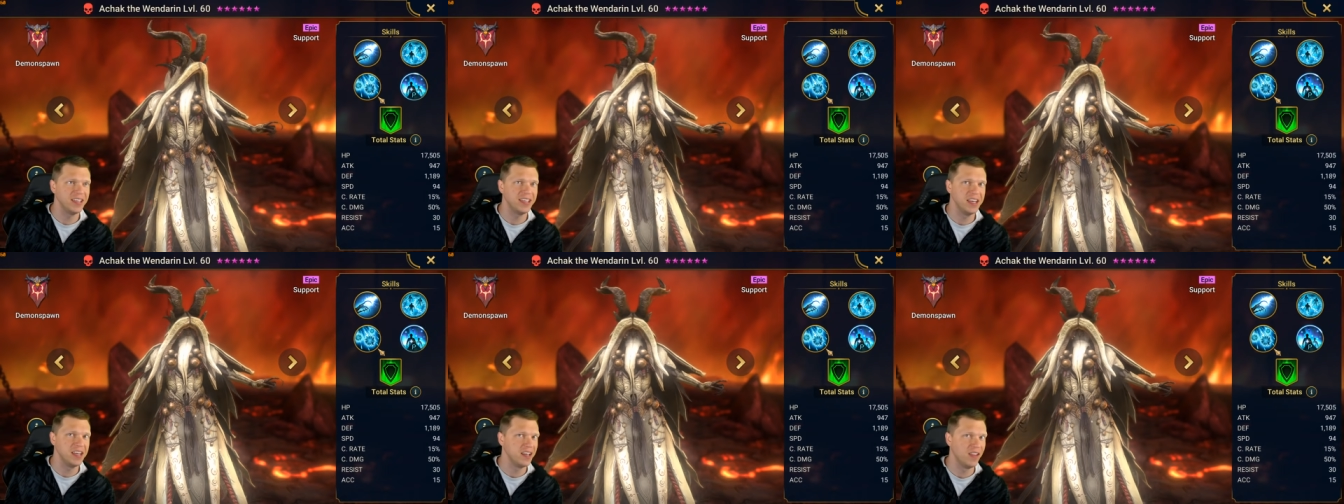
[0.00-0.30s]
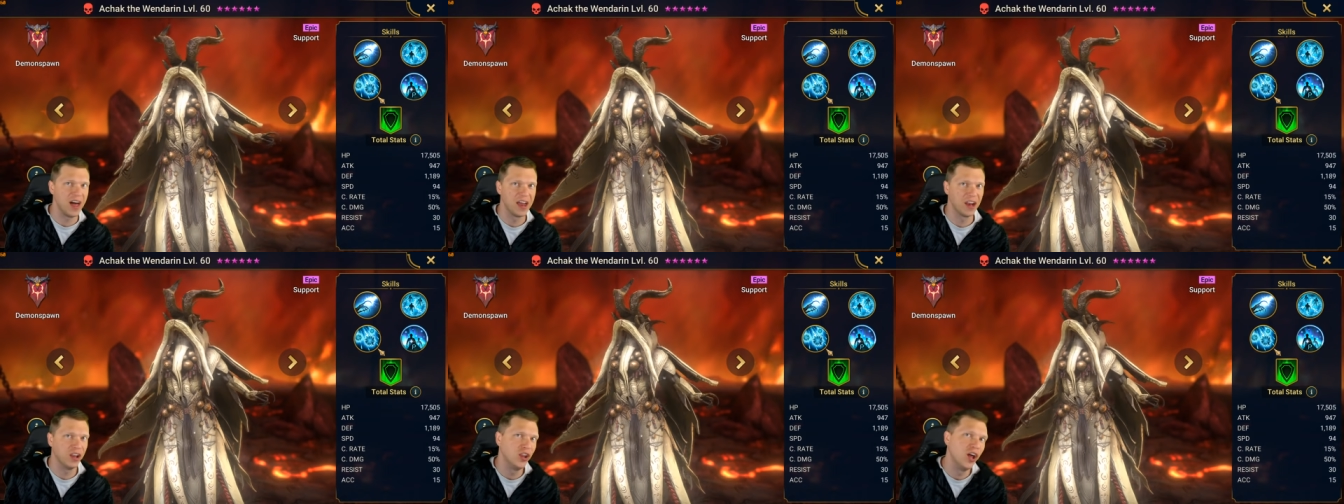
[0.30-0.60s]
getting a
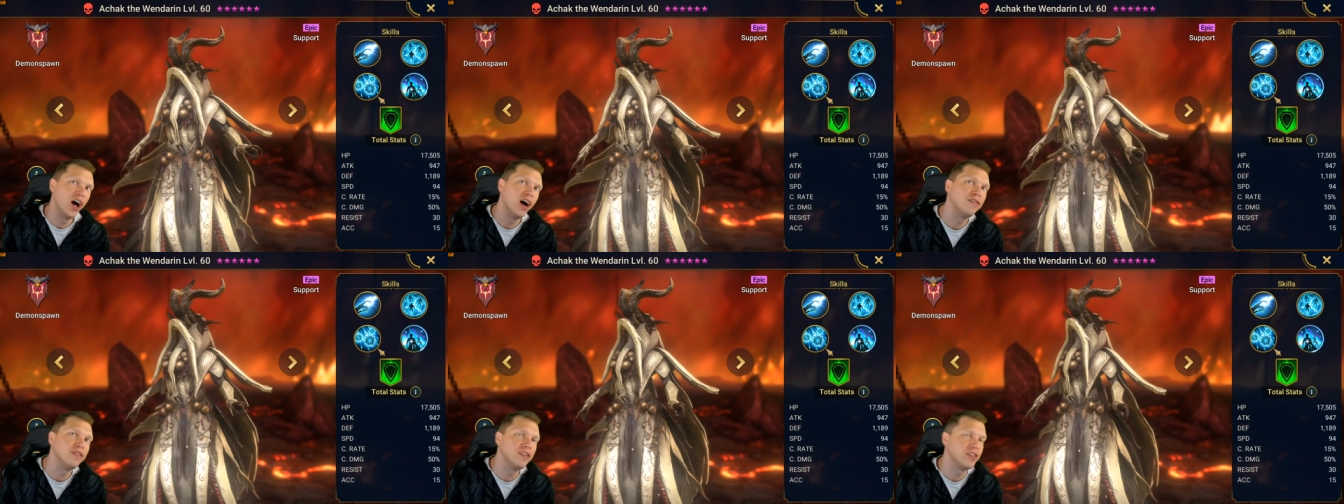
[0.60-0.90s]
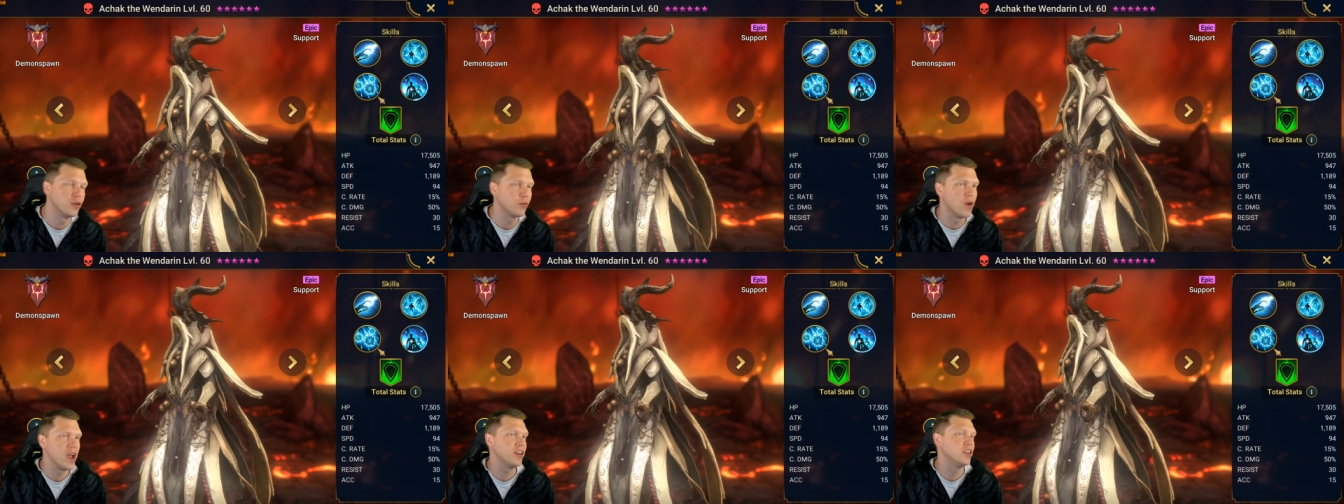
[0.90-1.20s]
lot of love in
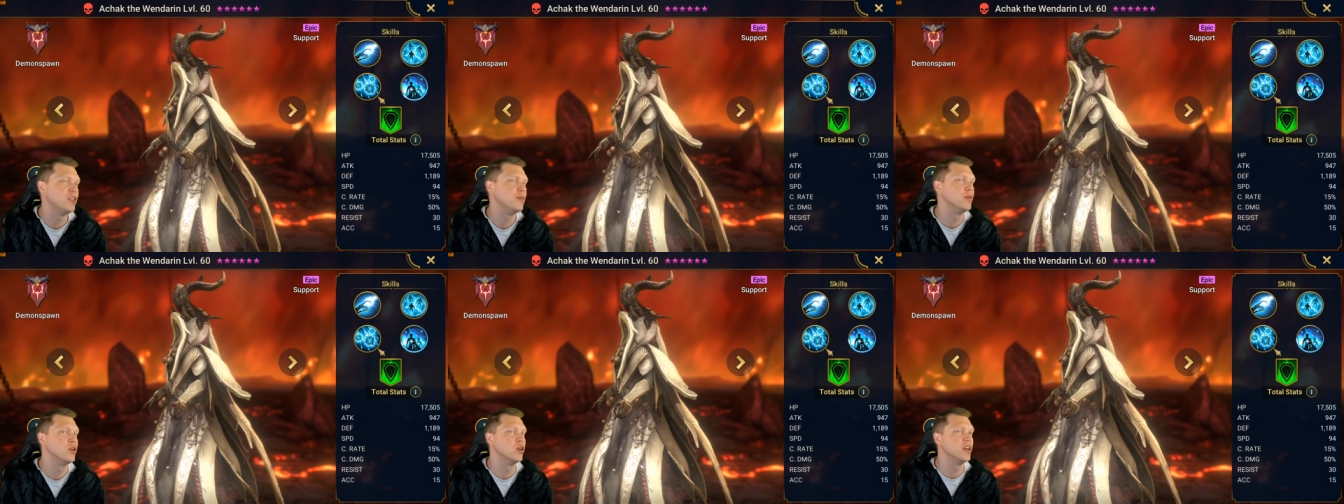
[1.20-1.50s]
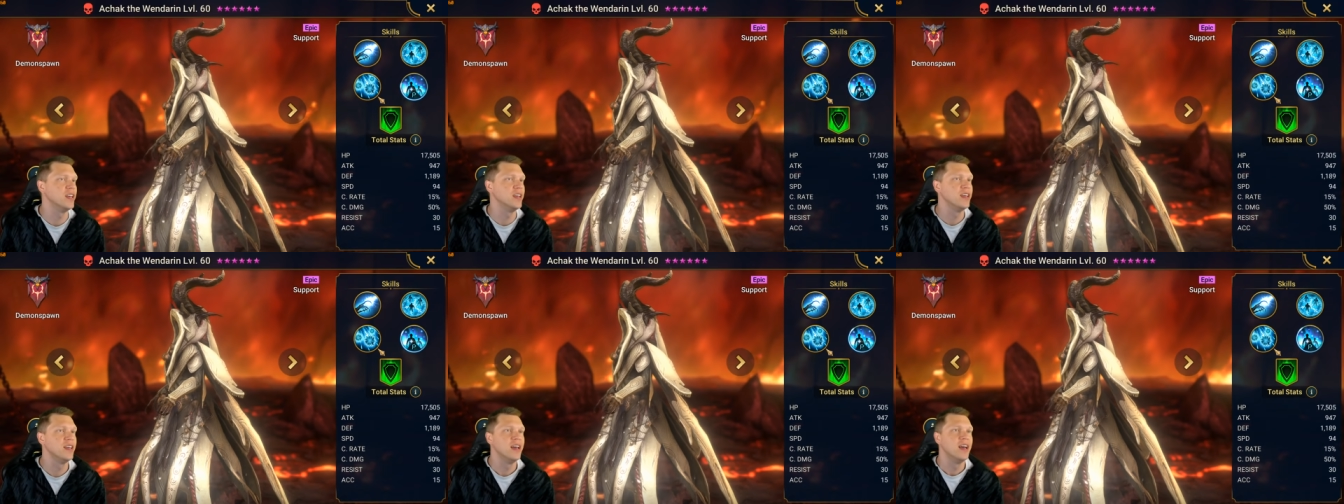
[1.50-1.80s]
the raid
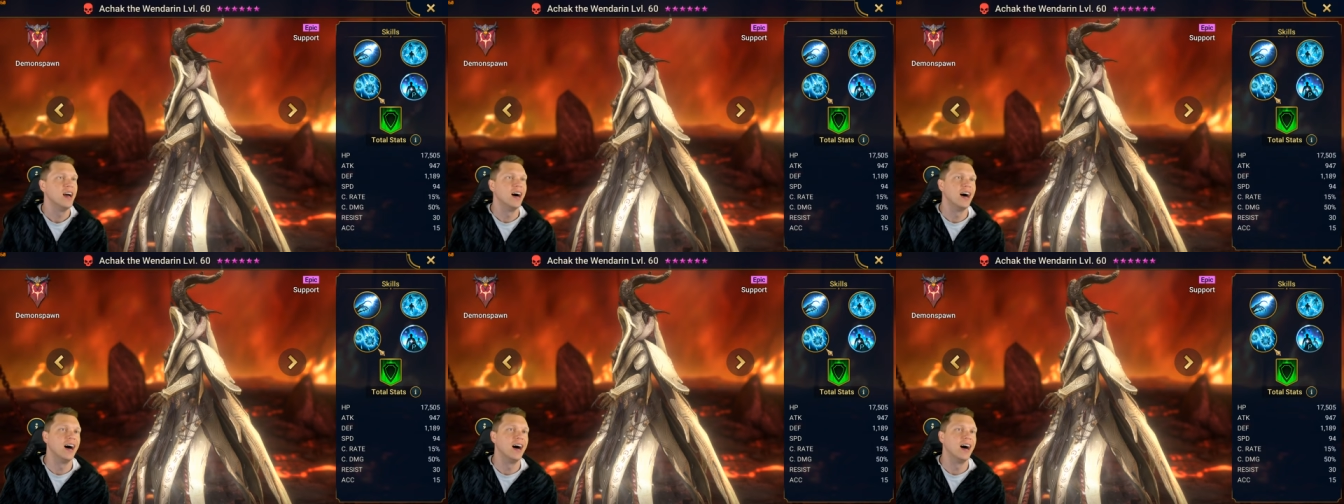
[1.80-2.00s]
community,